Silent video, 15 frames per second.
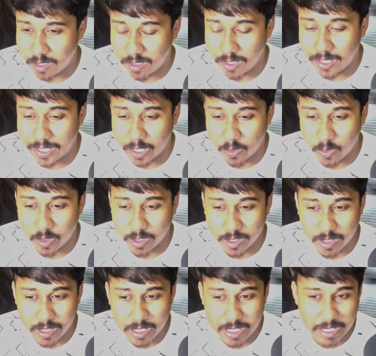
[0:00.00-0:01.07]
later on.
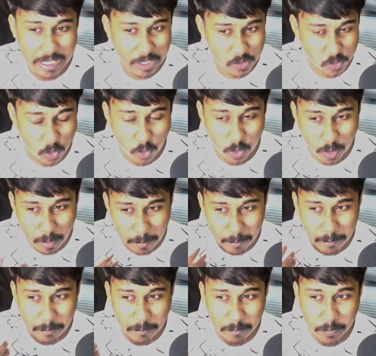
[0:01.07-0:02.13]
So
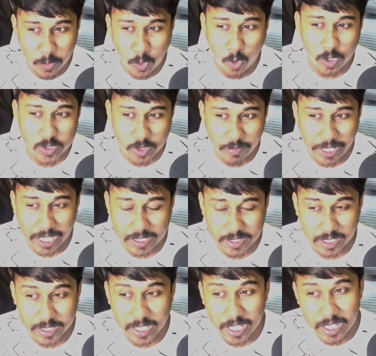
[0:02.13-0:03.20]
lots of attacks
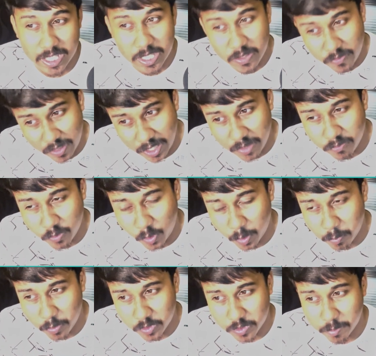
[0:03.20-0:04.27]
are there. Even if
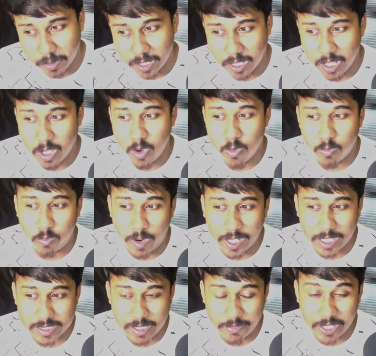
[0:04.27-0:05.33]
not possible,
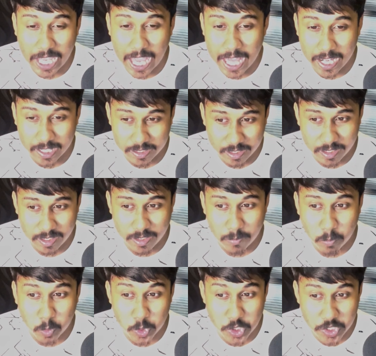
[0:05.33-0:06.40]
white is having another
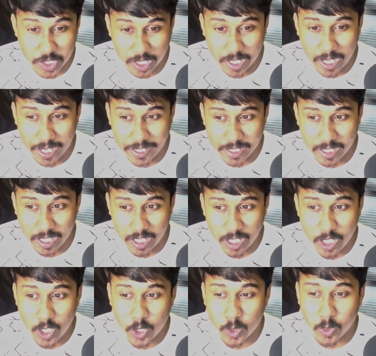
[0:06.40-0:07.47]
positional idea
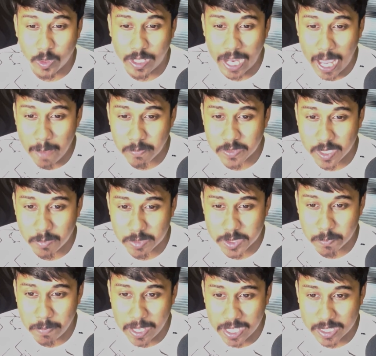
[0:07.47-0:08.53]
to grab some
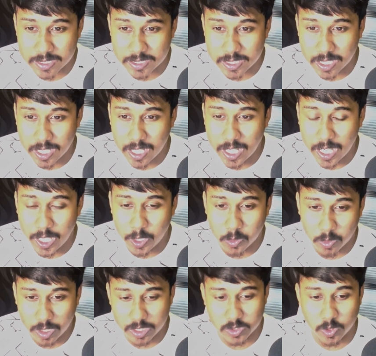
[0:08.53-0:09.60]
space
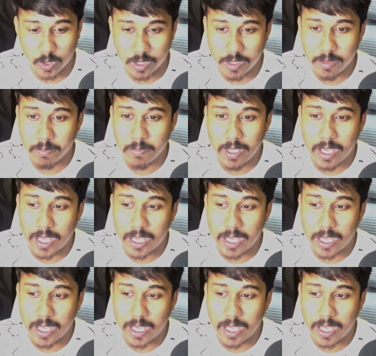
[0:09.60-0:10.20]
into the a5,